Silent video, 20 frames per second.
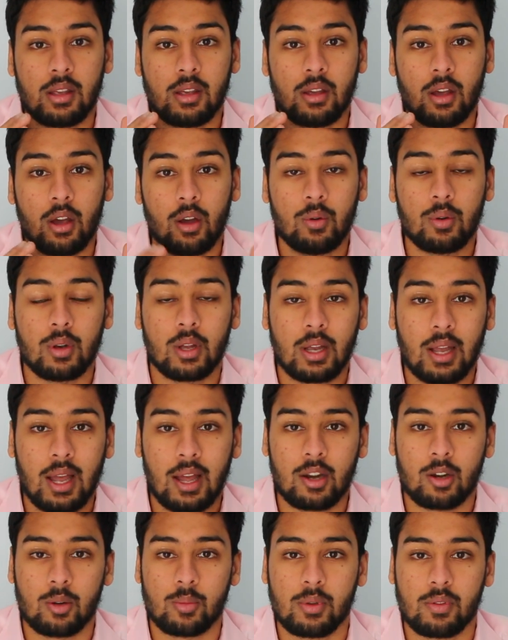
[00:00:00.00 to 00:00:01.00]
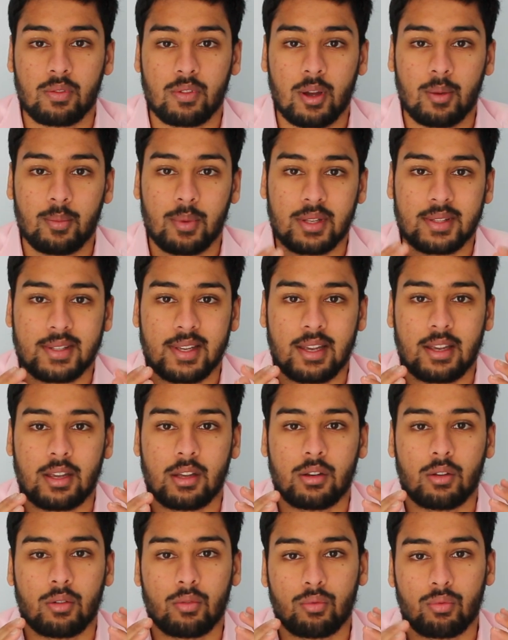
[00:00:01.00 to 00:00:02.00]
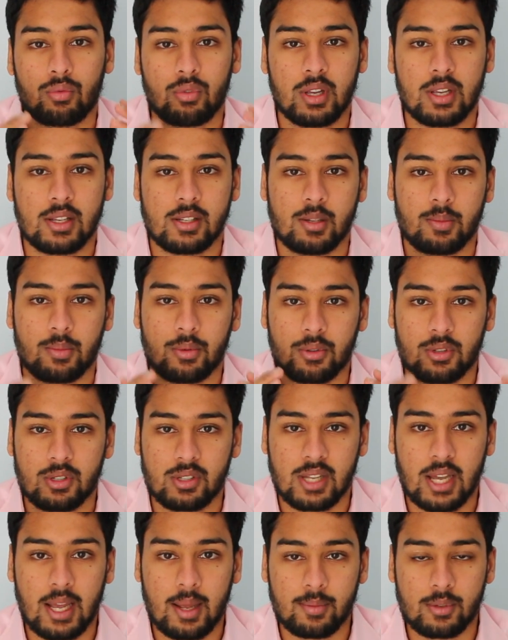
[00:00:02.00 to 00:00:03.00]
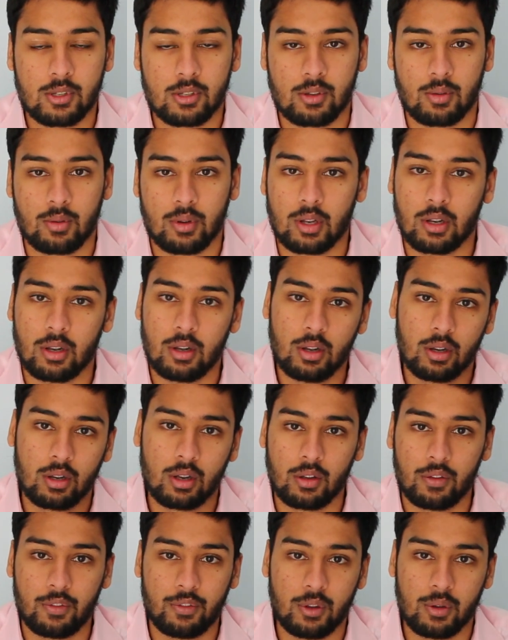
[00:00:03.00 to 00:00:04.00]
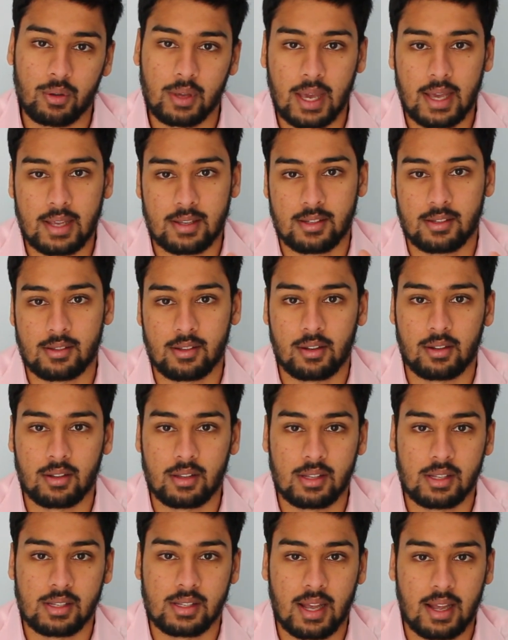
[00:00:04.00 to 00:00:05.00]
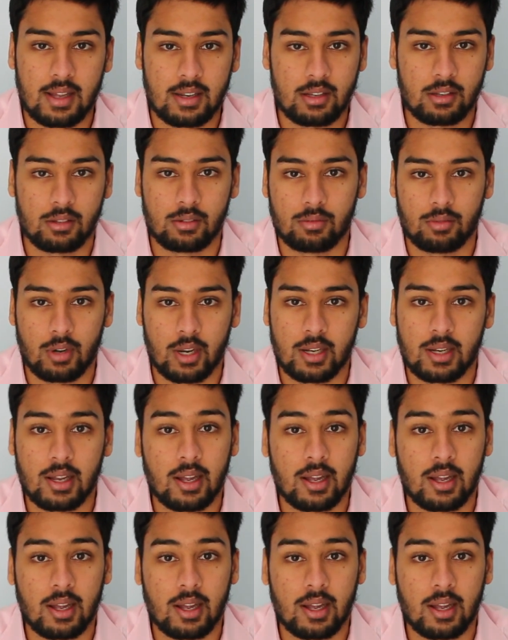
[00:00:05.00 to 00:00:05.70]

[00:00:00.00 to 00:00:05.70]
the owner cannot be found by taking reasonable steps. So we're going to look at a few cases under these headings